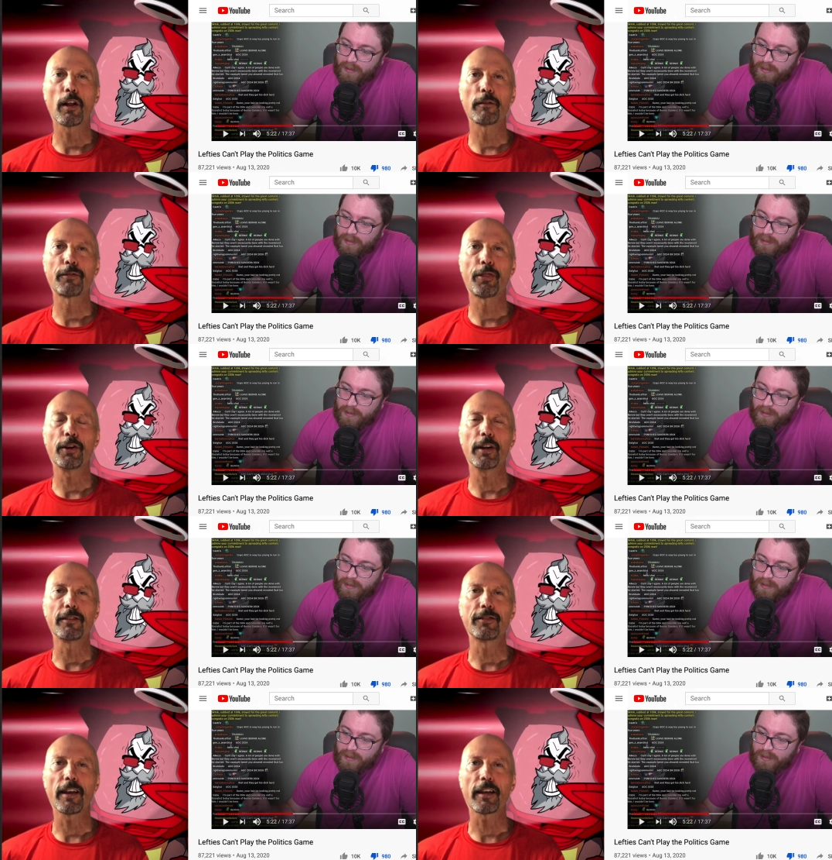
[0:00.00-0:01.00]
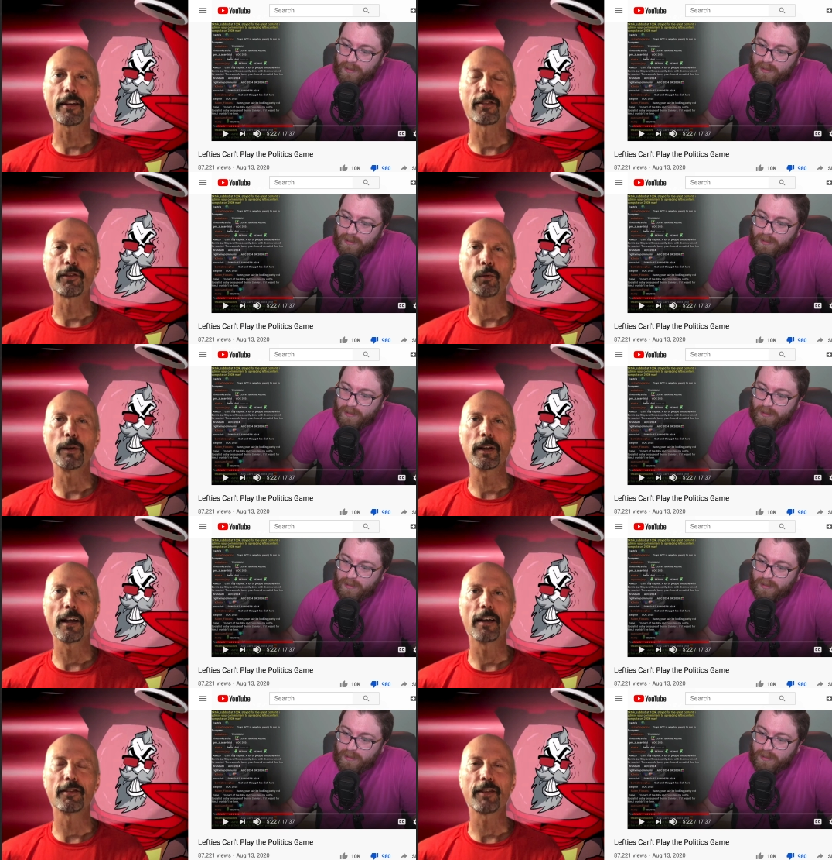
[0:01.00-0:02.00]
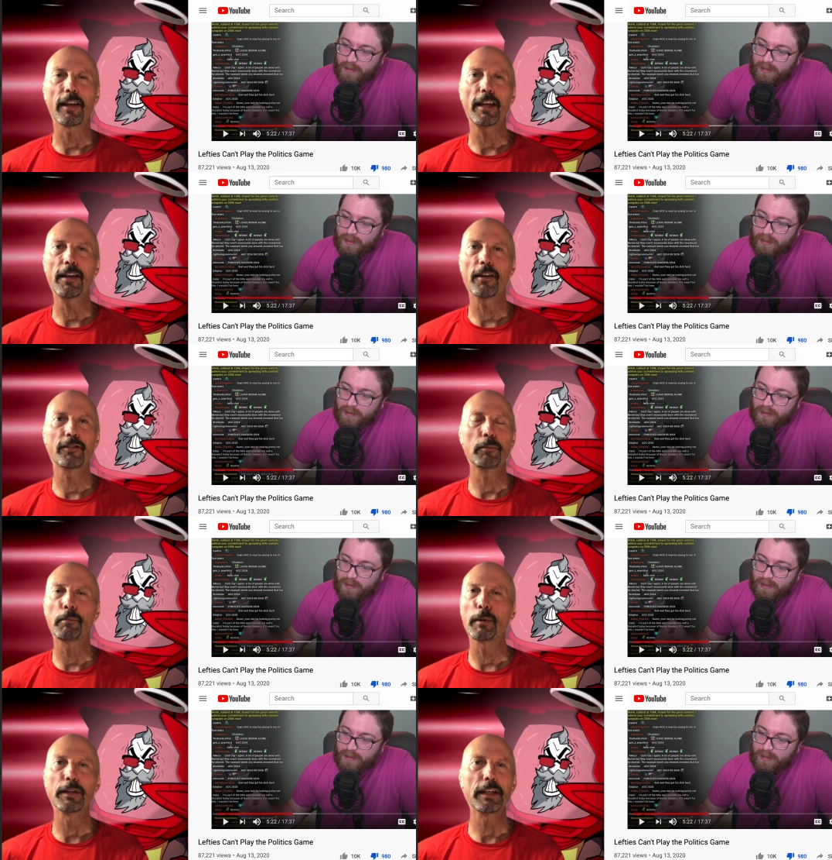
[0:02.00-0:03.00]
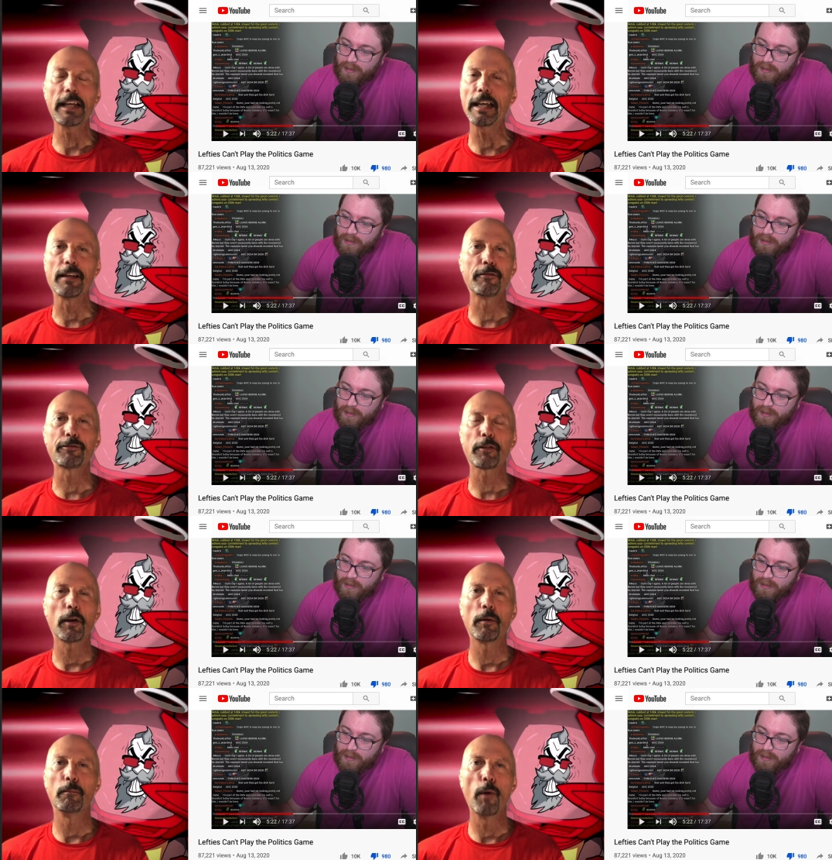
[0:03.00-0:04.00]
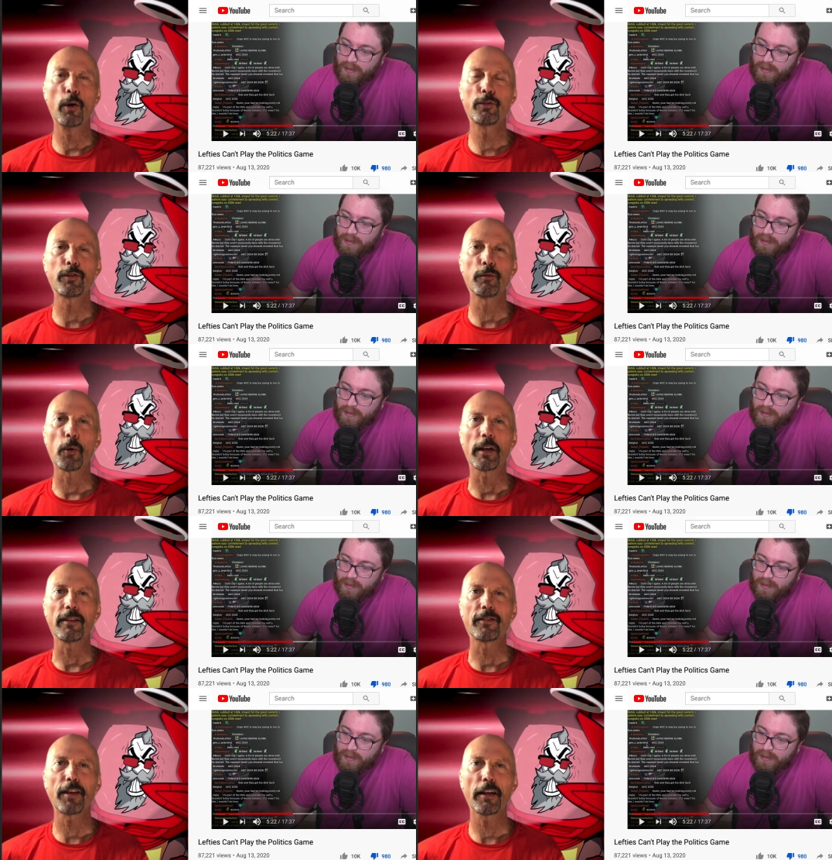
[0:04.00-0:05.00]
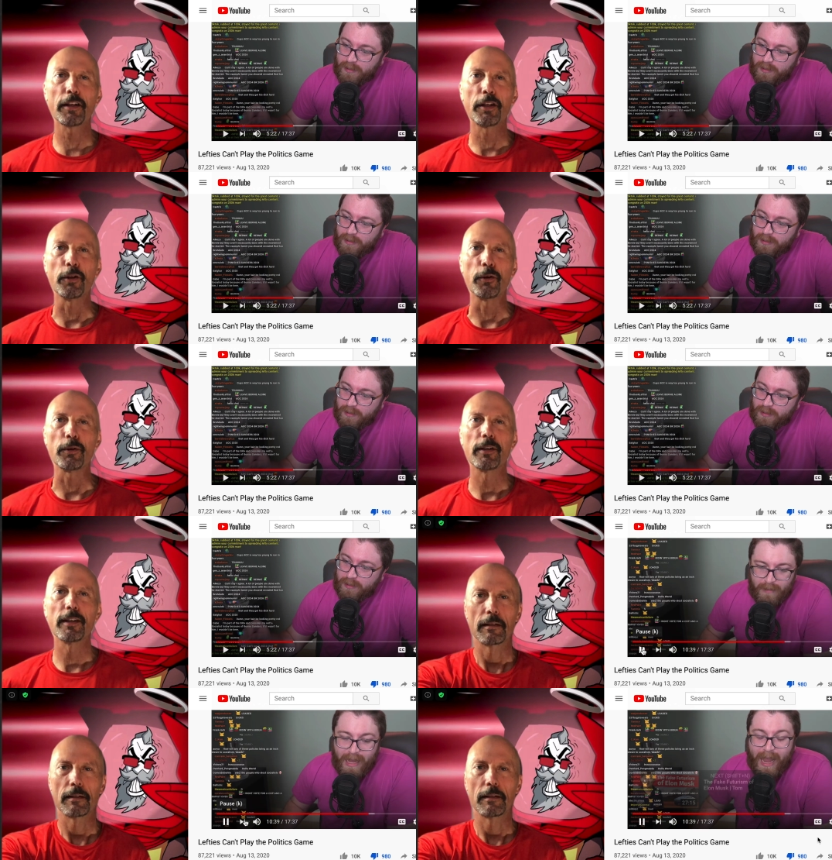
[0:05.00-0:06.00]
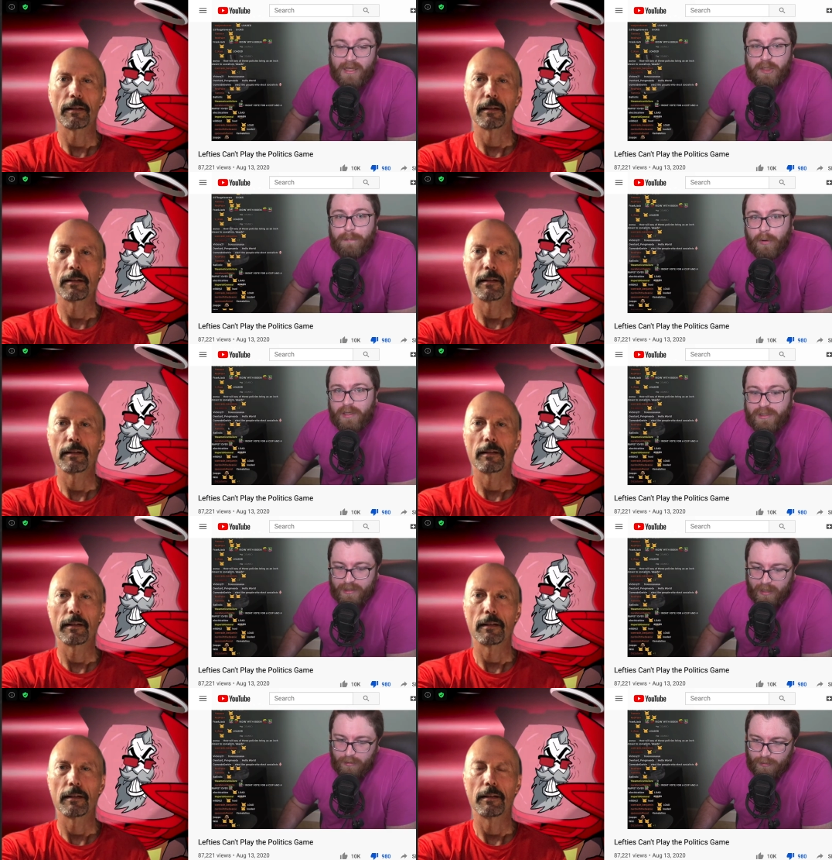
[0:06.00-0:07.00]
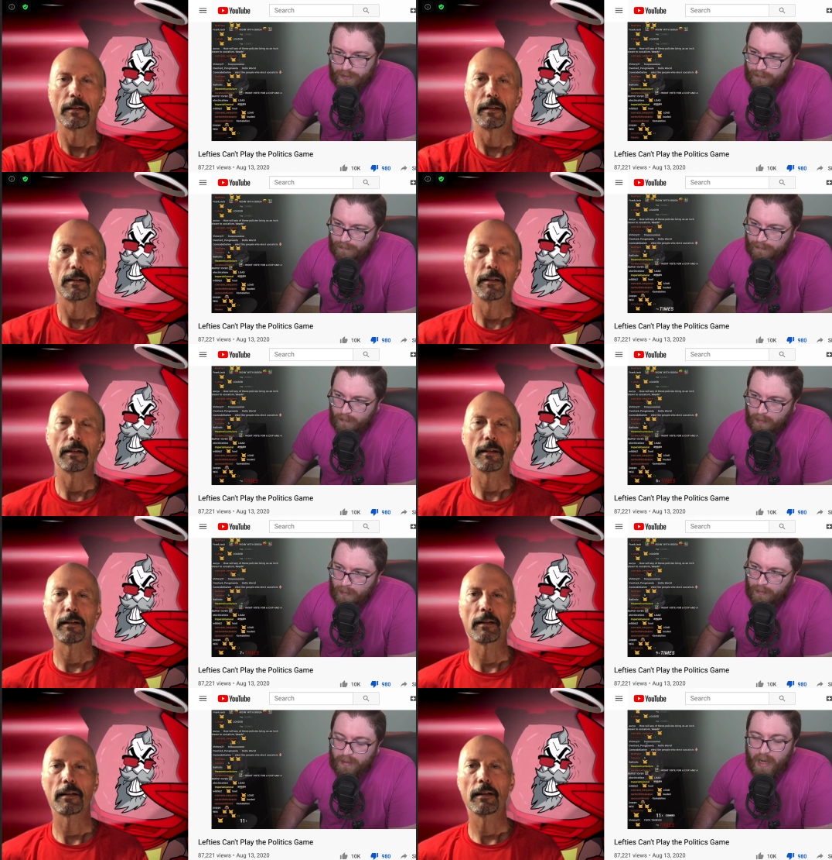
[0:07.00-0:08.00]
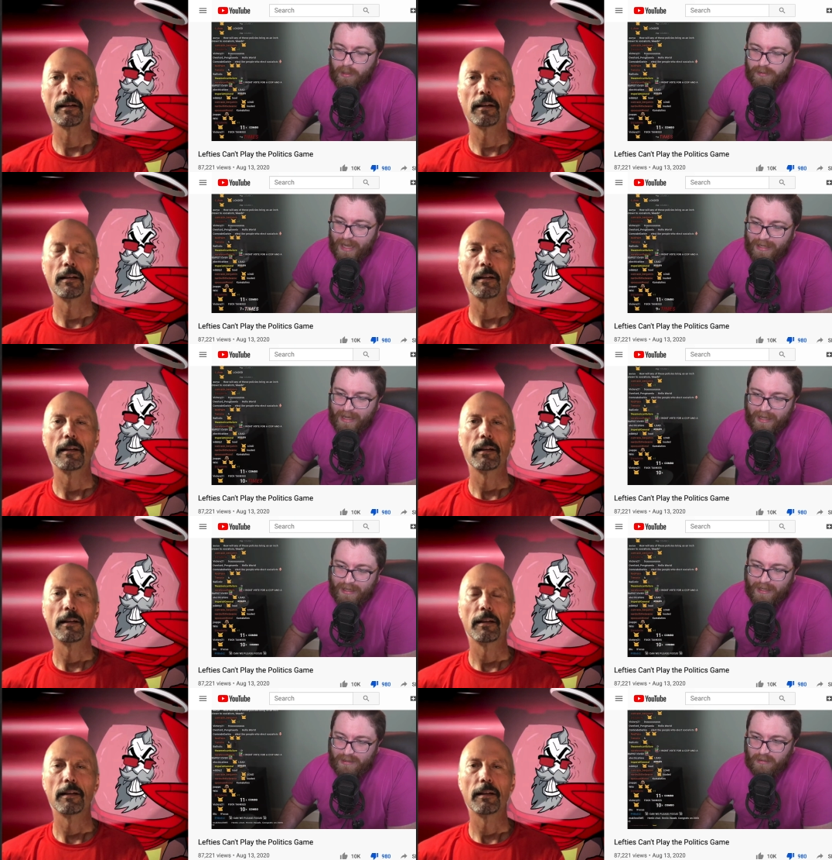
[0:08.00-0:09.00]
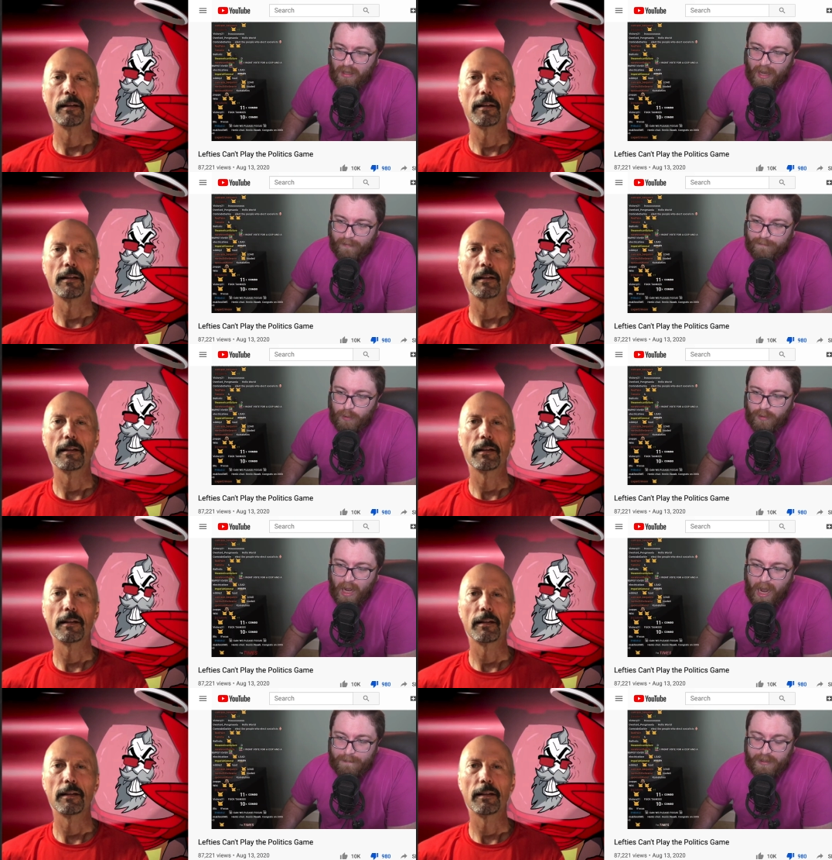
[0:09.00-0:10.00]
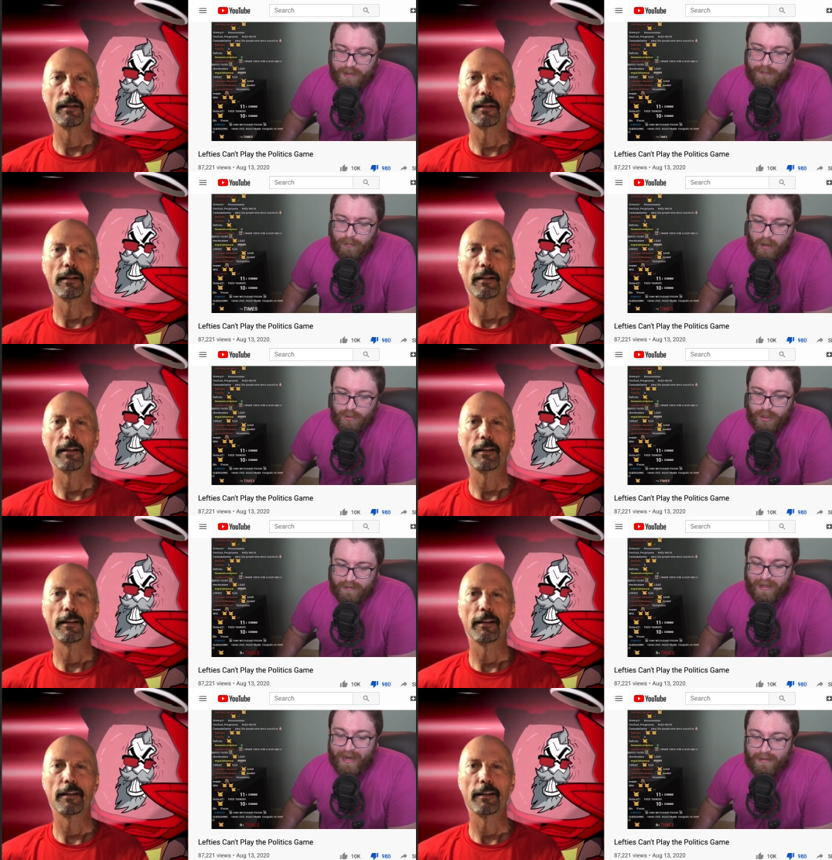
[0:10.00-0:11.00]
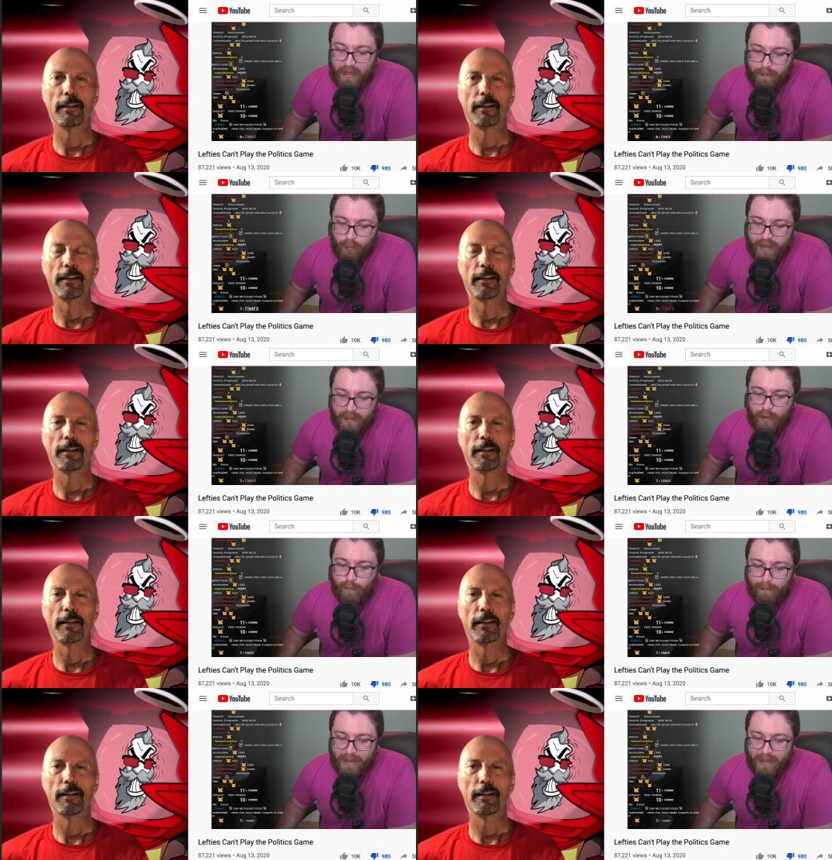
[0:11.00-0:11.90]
Speaker 1: of 30 seconds to realize that he doesn't believe most of what he's telling you.
Speaker 2: Ask Bernie Sanders, the guy who dedicated his life to an optics project that ended up winning over